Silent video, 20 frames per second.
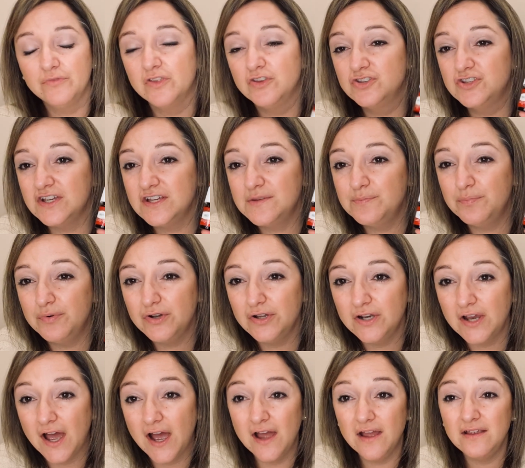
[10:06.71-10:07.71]

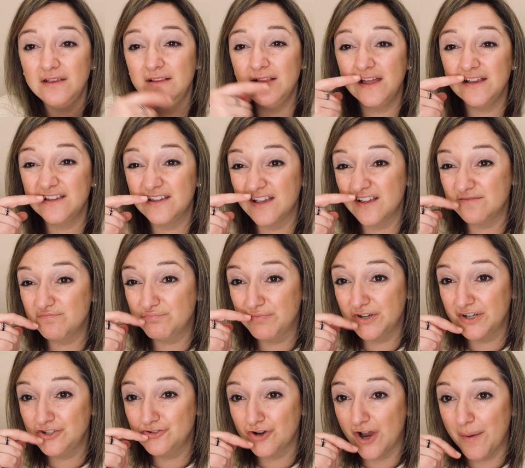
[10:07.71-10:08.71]
I like to put
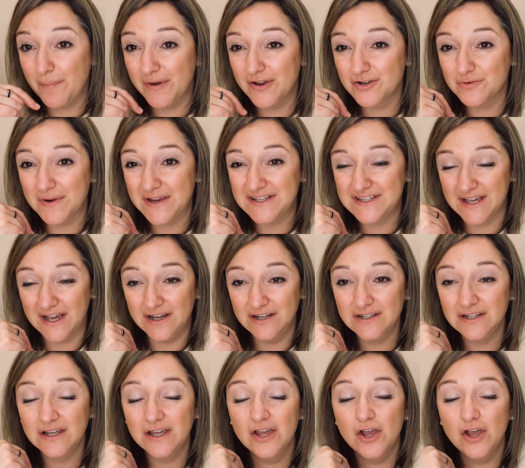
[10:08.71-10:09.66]
a drop under my tongue,